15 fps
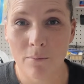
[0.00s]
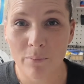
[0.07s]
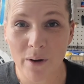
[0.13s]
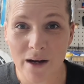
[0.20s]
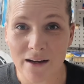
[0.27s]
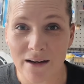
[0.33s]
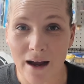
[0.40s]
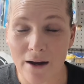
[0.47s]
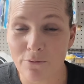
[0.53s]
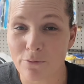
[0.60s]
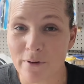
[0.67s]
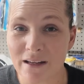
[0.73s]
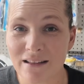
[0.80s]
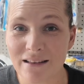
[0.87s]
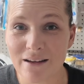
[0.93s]
but I
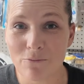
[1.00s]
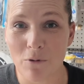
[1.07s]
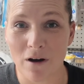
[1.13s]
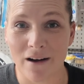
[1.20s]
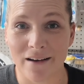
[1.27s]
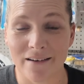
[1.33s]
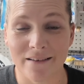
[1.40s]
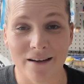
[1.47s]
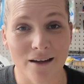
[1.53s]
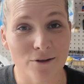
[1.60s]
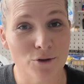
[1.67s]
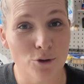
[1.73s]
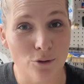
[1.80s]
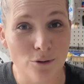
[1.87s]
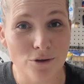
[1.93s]
really want a
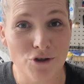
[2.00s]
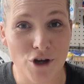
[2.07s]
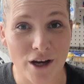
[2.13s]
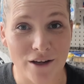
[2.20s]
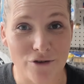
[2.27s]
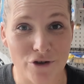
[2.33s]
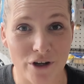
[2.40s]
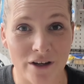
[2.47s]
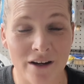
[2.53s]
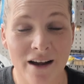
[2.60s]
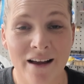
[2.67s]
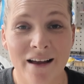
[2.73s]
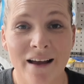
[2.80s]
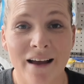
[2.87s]
tool changer.